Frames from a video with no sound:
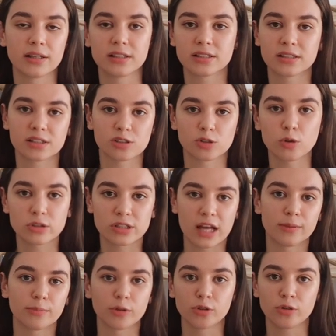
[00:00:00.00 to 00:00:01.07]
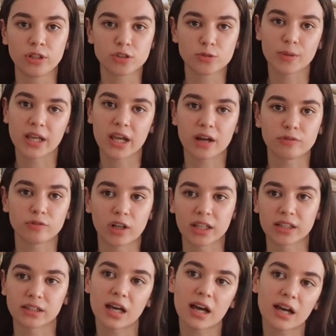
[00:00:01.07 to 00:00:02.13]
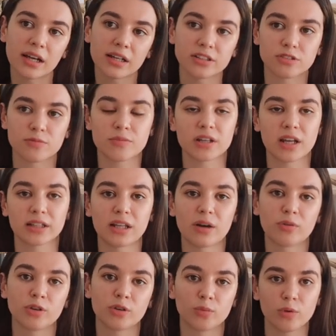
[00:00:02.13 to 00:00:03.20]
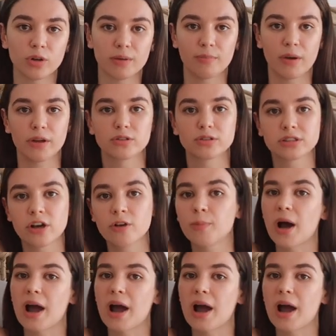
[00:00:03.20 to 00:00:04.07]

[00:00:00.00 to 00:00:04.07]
it's so sad, but you need to be careful at night, something like that, when you're walking by yourself.